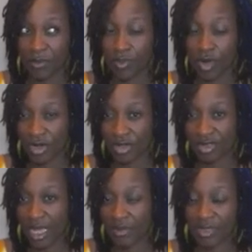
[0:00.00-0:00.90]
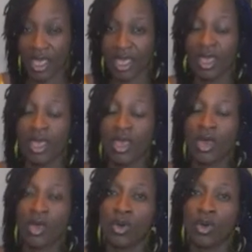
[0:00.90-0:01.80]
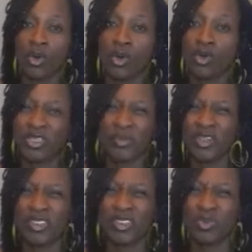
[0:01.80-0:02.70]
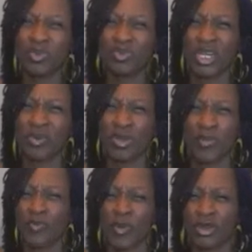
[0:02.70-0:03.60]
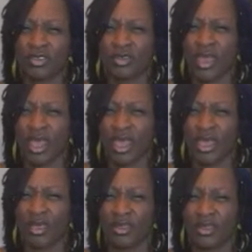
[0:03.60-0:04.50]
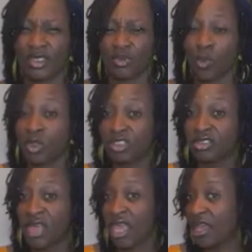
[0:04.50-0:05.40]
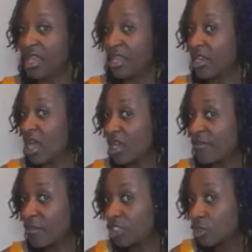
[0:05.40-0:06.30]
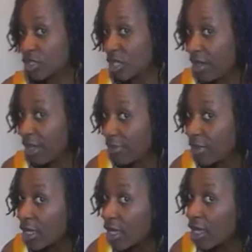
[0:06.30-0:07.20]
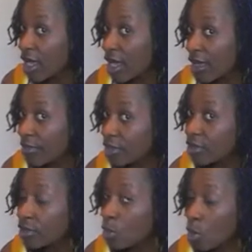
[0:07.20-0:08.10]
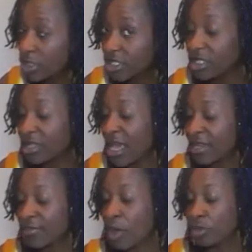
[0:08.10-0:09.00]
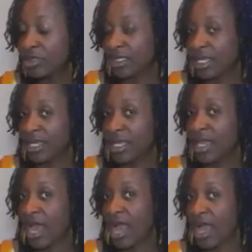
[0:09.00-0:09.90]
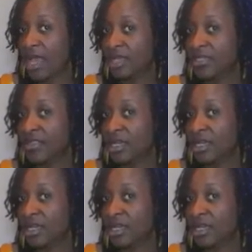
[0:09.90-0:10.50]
products out there, or somebody doesn't really want to put products on their hair, just wants their hair in color for a short time. Watch that posting and